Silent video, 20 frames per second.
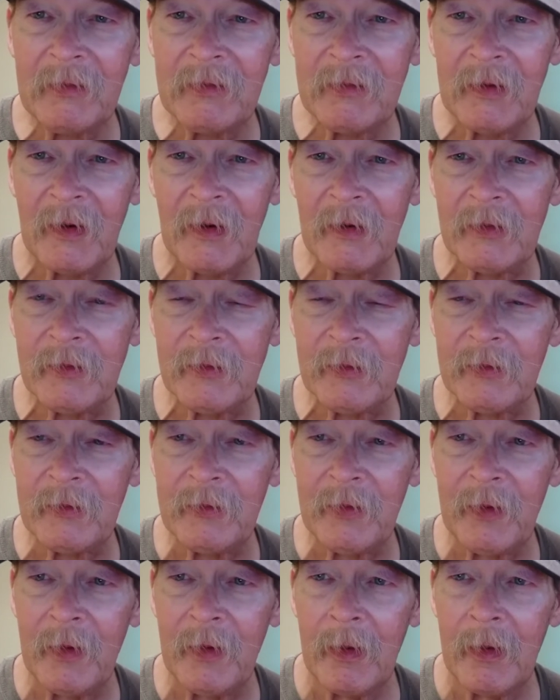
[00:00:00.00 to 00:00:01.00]

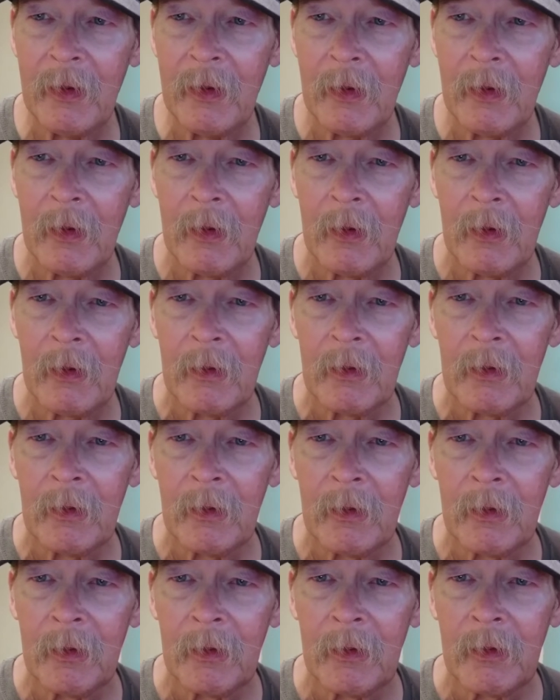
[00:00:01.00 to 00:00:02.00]
chargers.
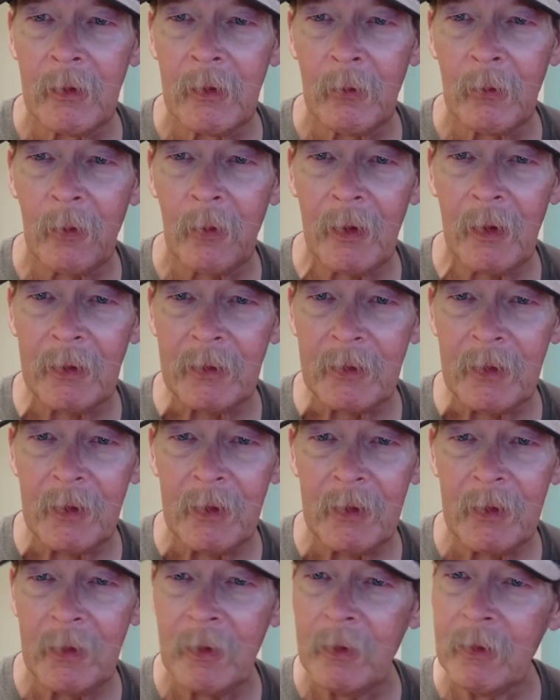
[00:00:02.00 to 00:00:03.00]
One,
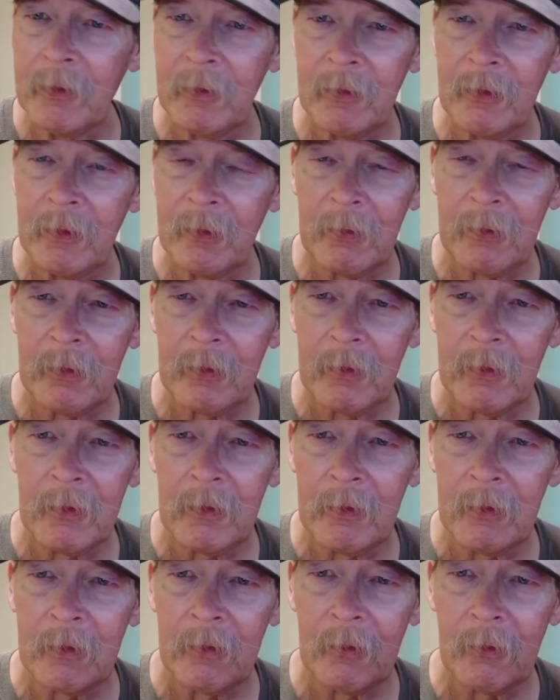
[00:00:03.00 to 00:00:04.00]

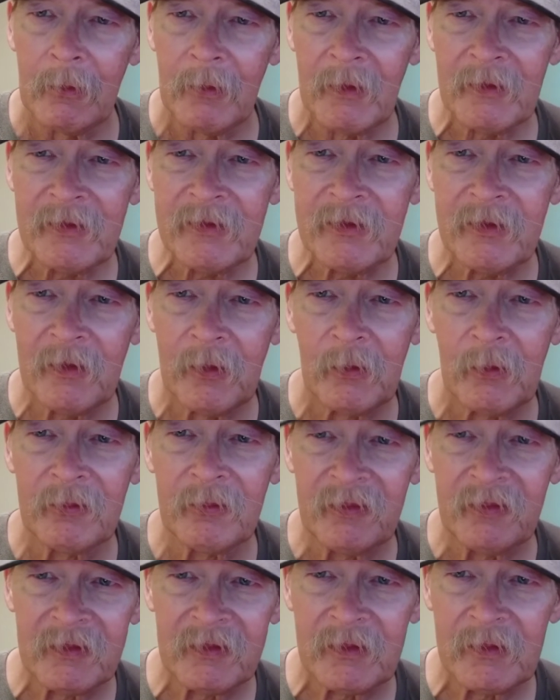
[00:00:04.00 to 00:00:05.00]
watch the whole
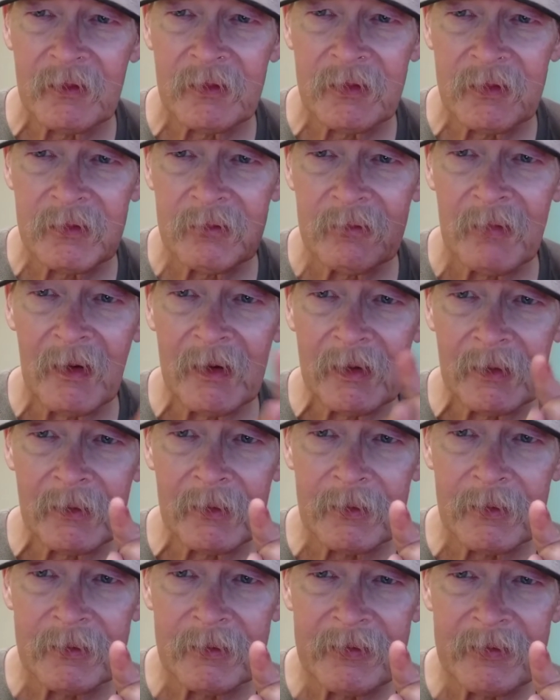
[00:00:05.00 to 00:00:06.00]
video, you might
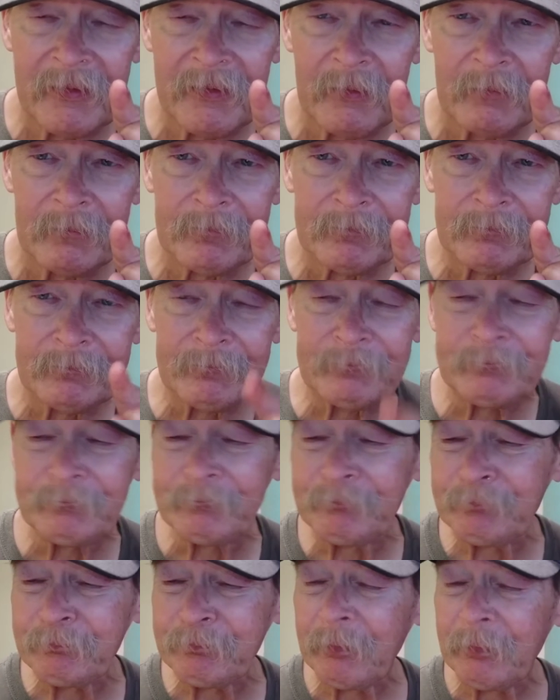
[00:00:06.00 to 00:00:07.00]
learn something.
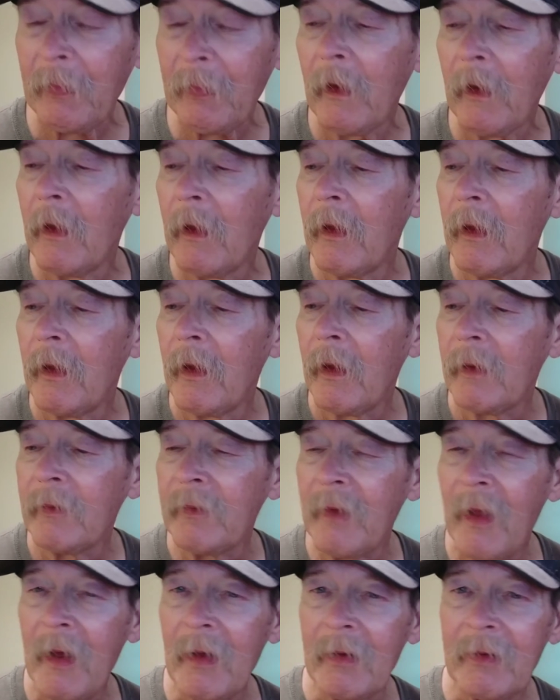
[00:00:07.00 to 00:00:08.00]

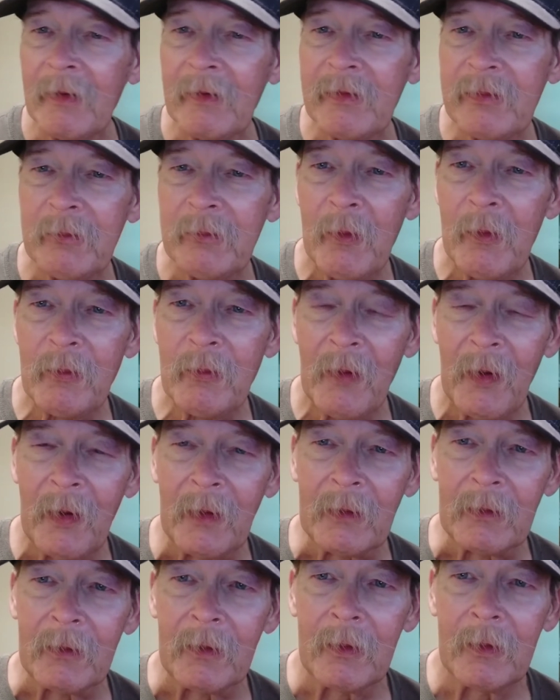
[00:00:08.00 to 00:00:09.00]
Now let's move
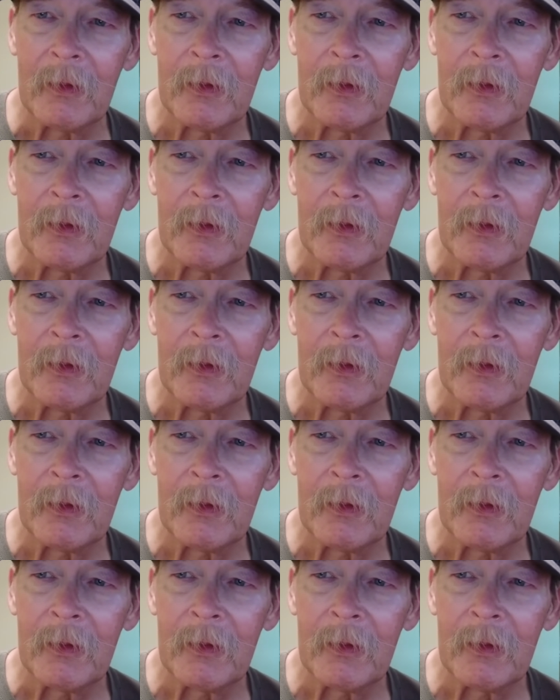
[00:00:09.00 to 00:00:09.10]
on.